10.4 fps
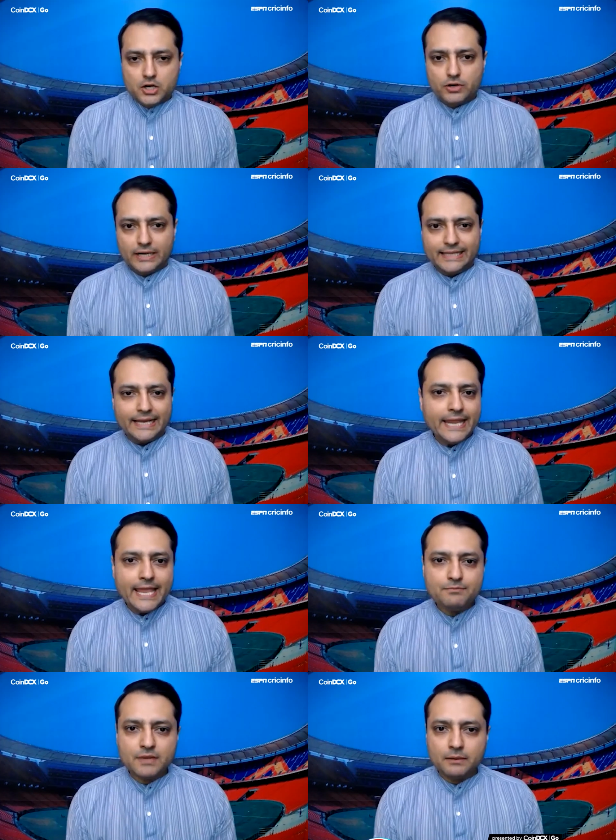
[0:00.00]
Right
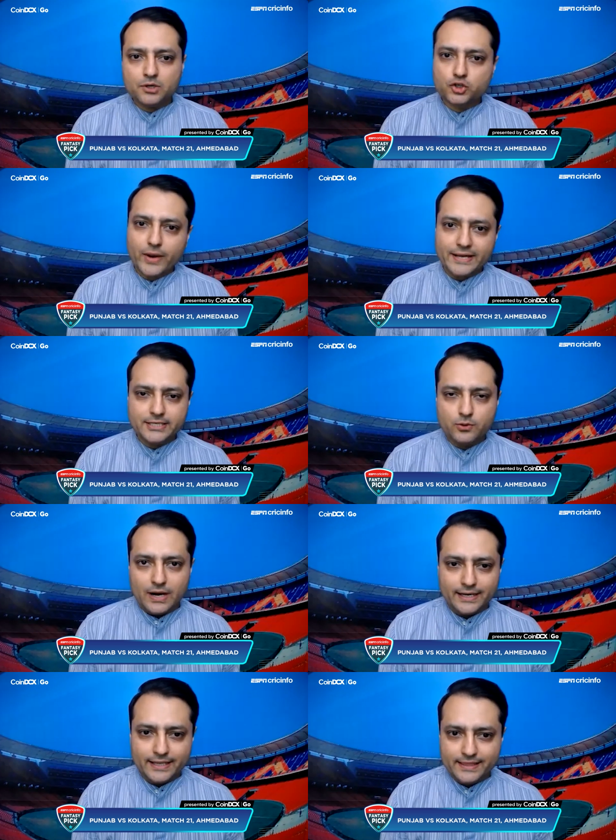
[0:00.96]
then, game number
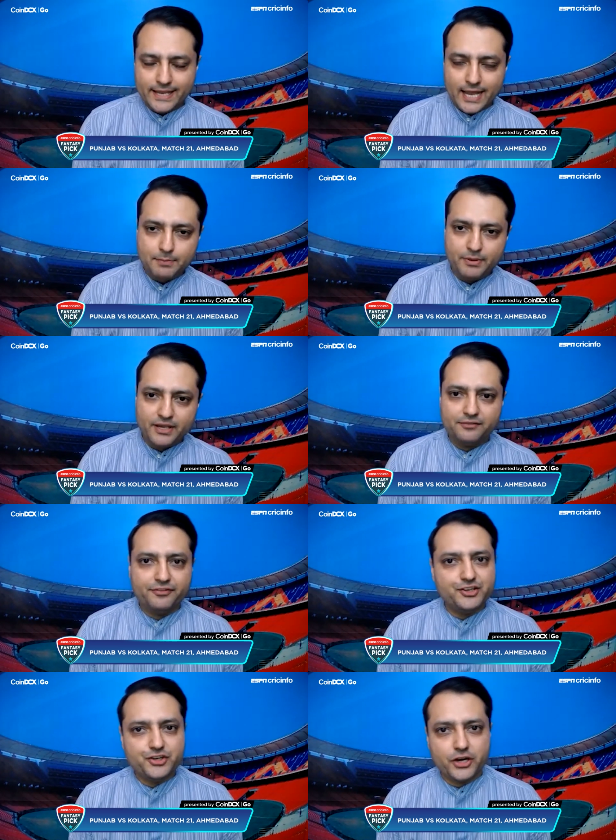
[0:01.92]
21 in the
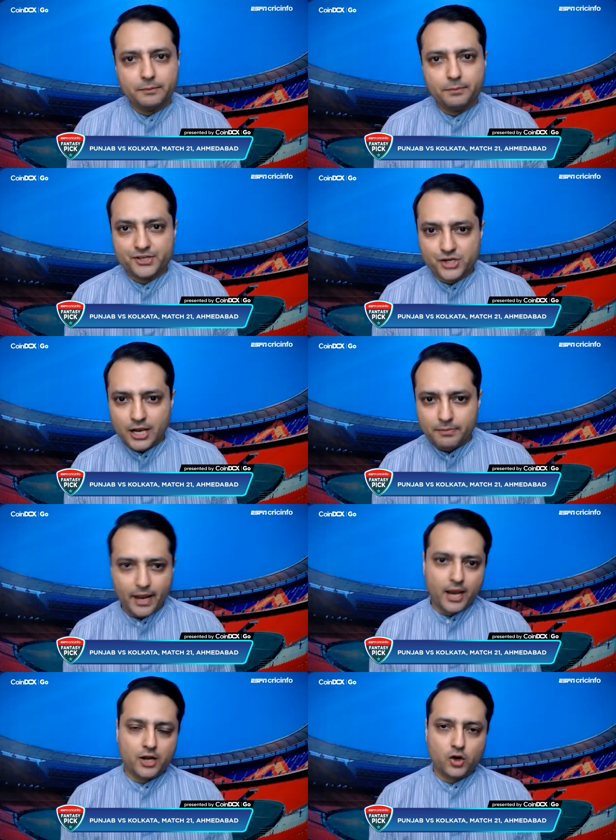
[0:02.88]
IPL featuring
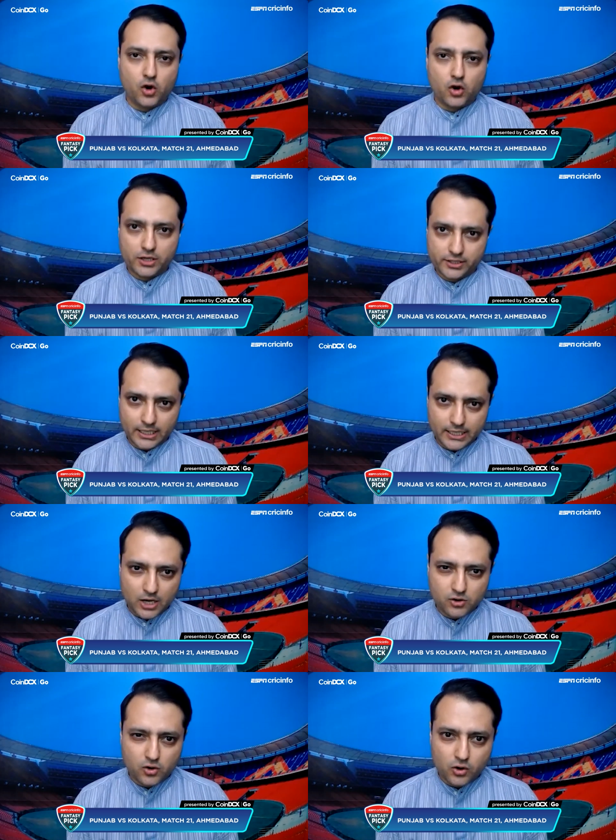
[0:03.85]
Punjab and Kolkata.
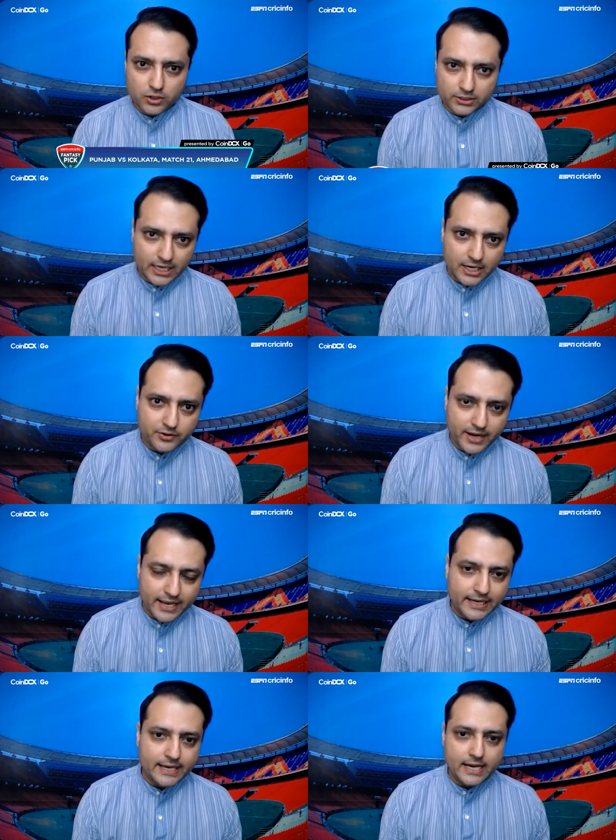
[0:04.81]
Now, Kolkata
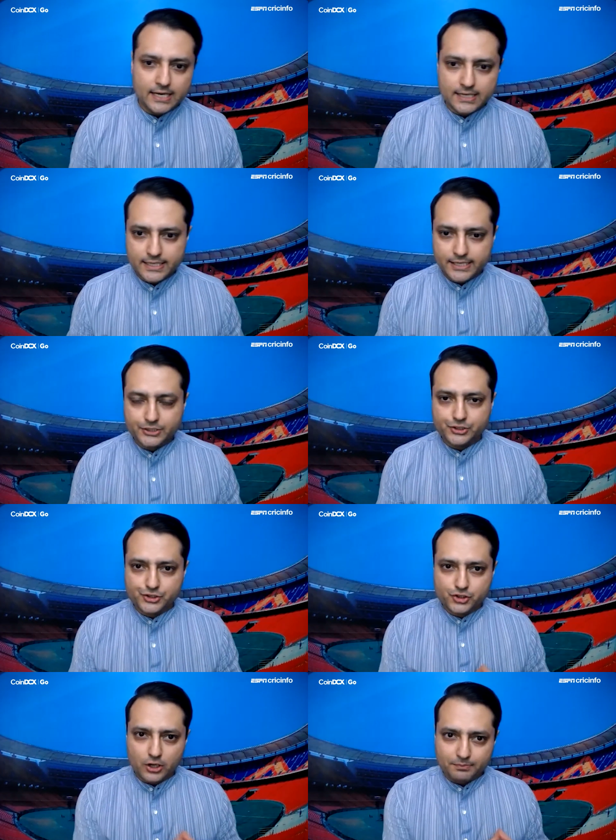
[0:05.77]
really need
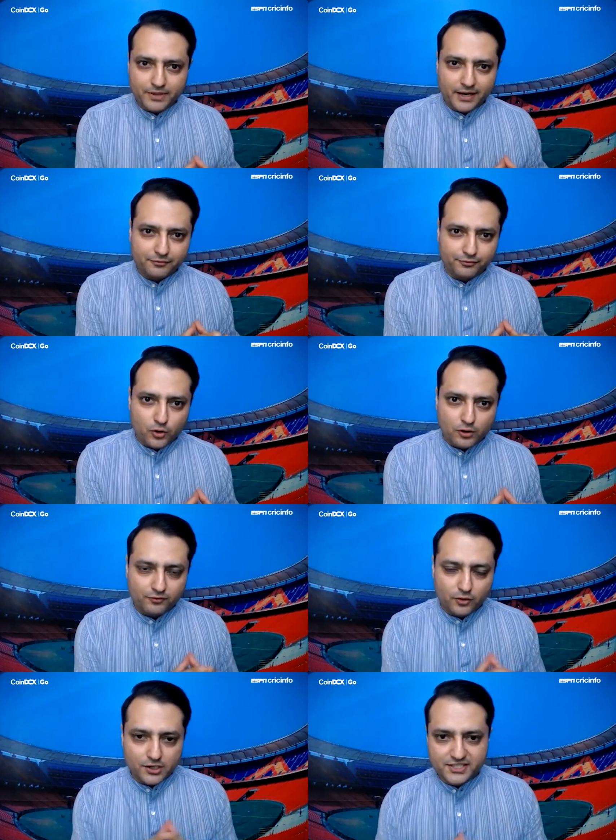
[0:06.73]
to stop that
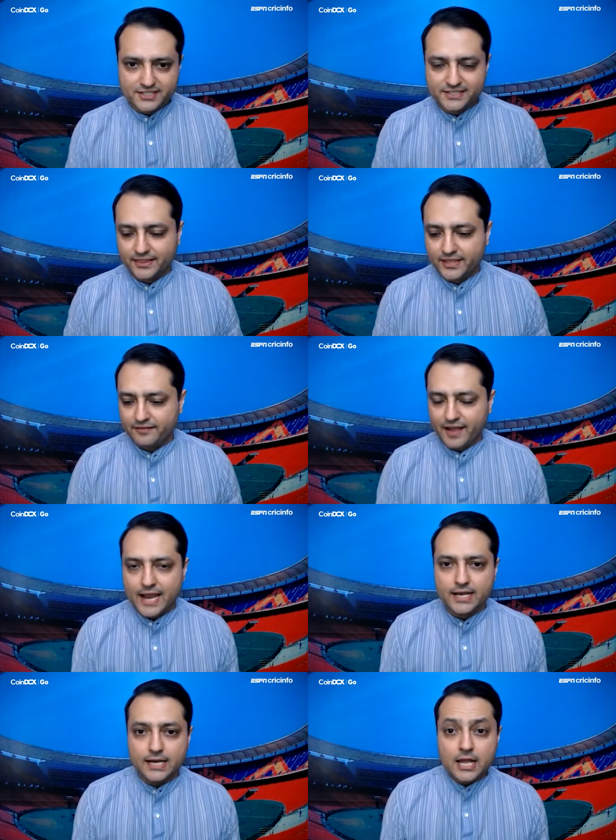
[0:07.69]
flow of losses that they've
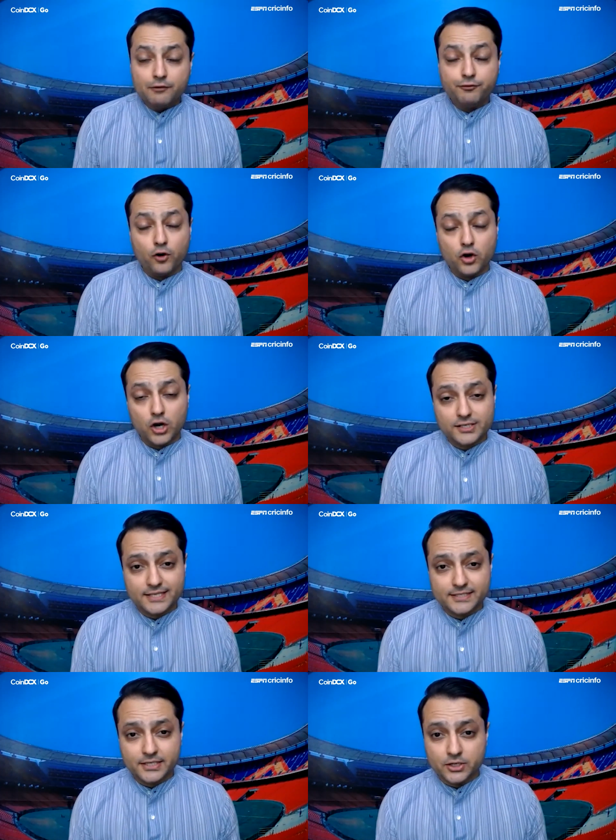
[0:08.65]
had, four
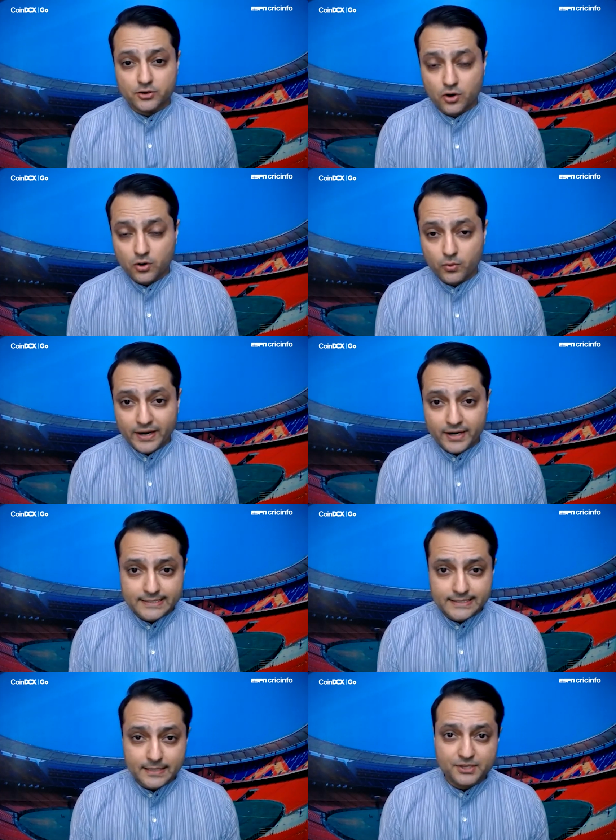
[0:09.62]
losses in a row,
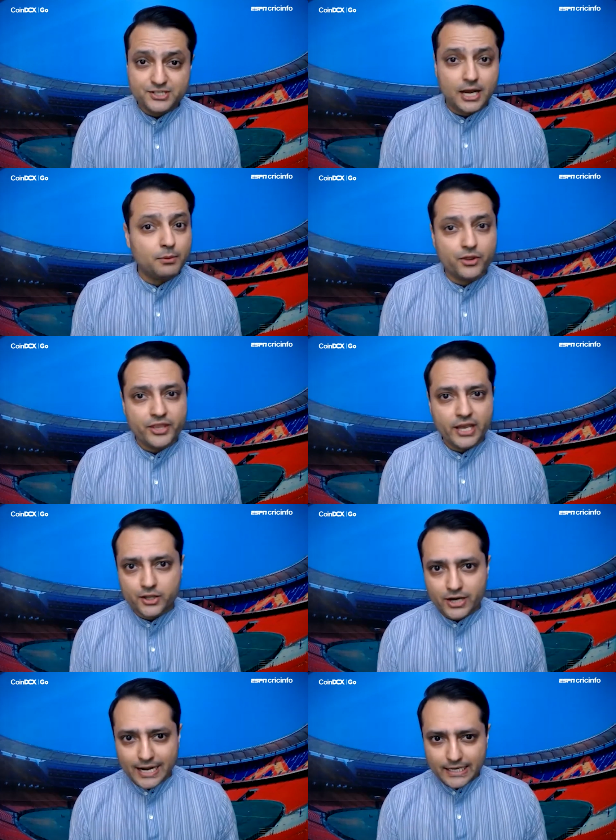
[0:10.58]
whereas Punjab, on the
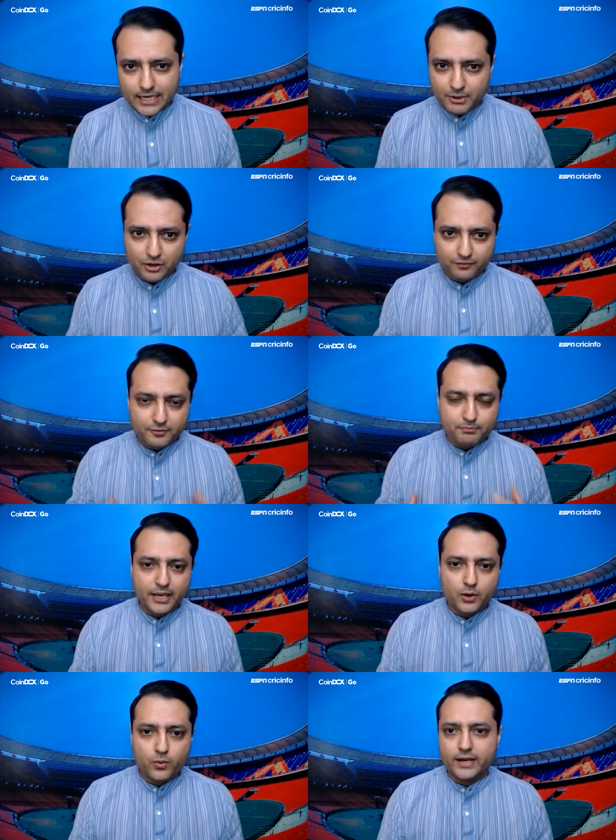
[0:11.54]
other hand, coming off a
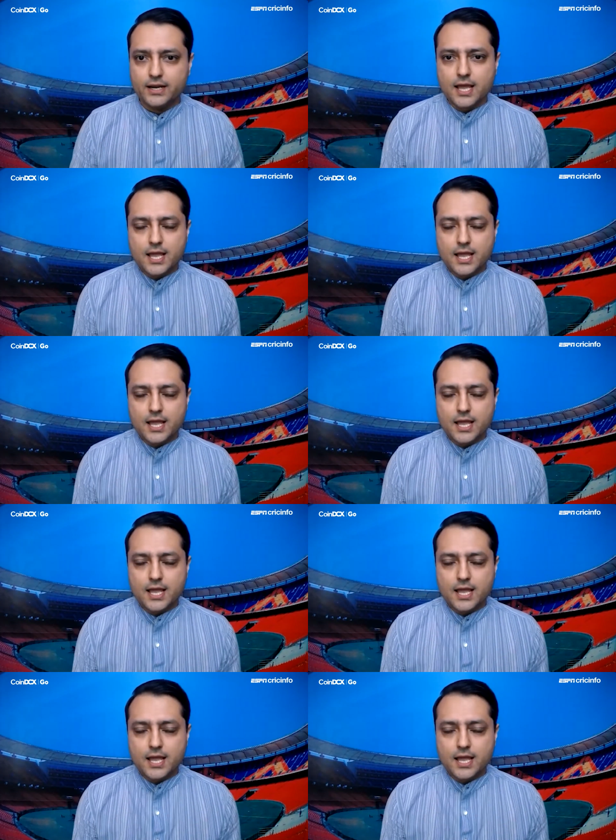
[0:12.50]
big win